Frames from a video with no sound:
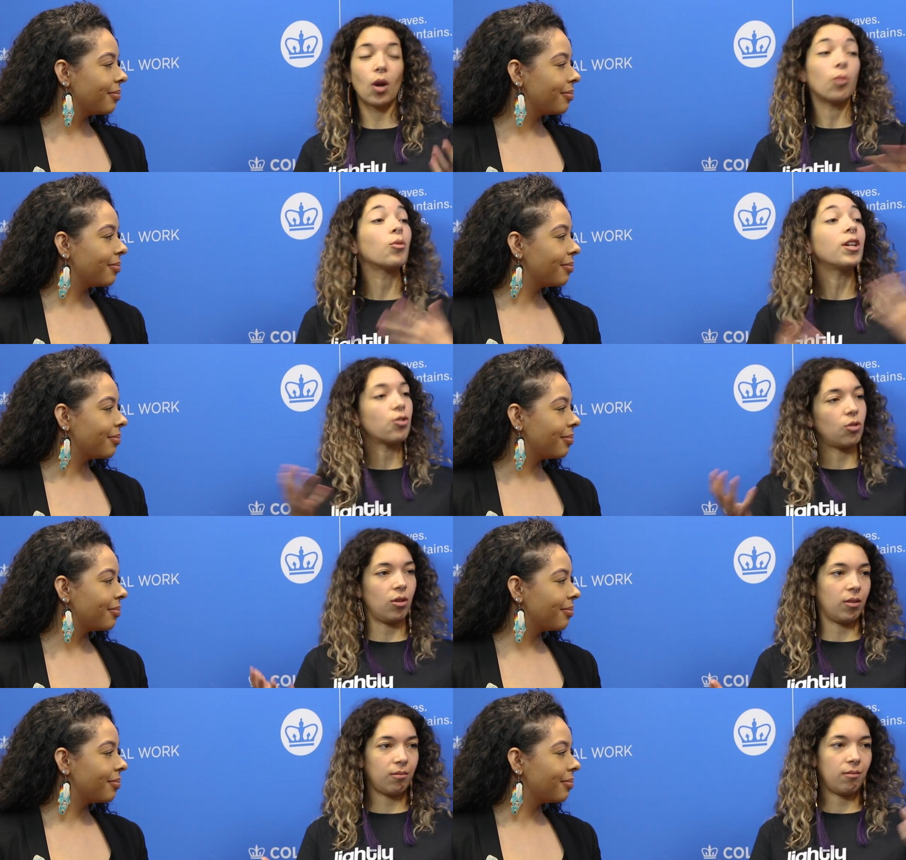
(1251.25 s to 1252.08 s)
Speaker 1: a
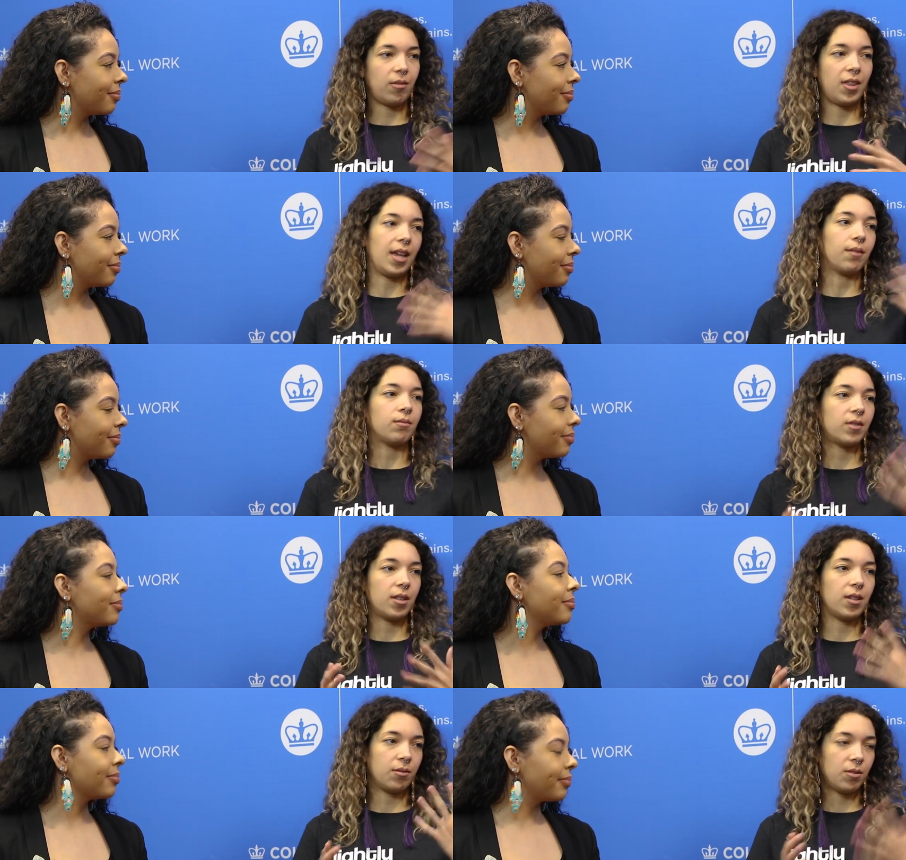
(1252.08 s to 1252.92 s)
regional thing.
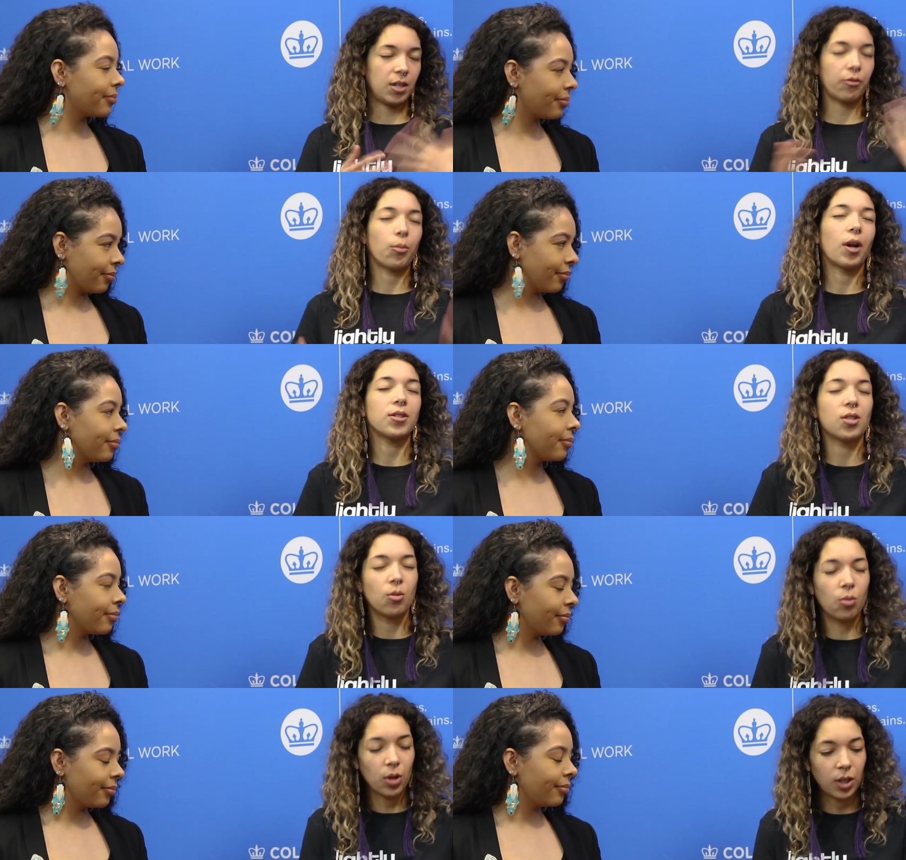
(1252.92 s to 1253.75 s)
The different parts
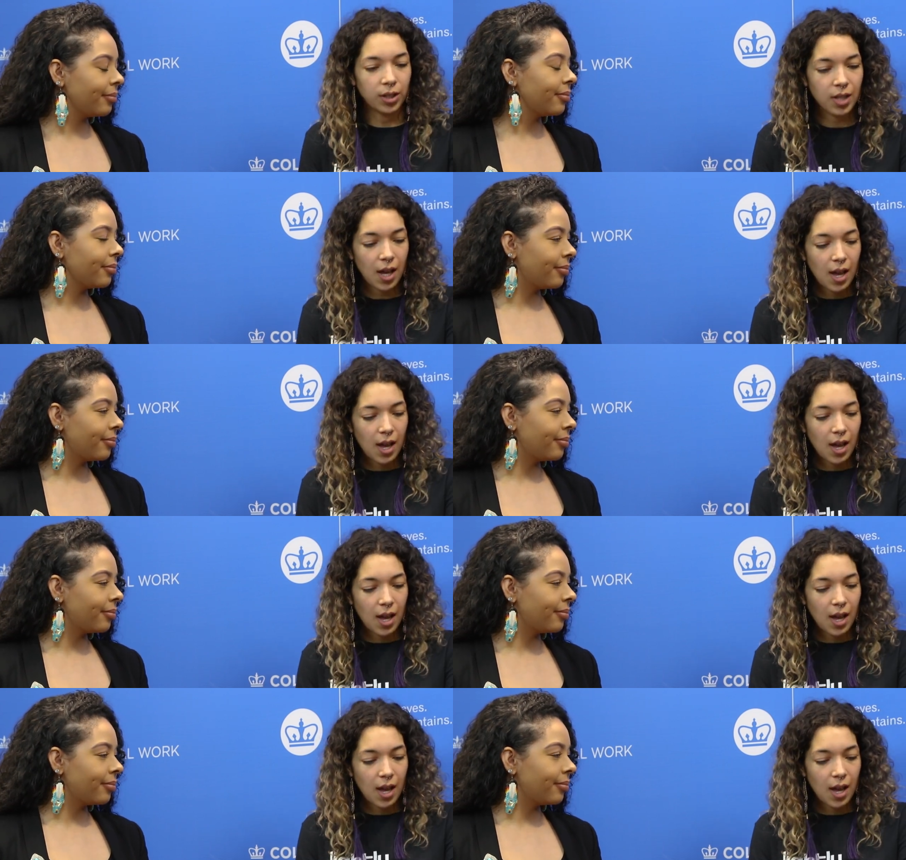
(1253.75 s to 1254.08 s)
of the world,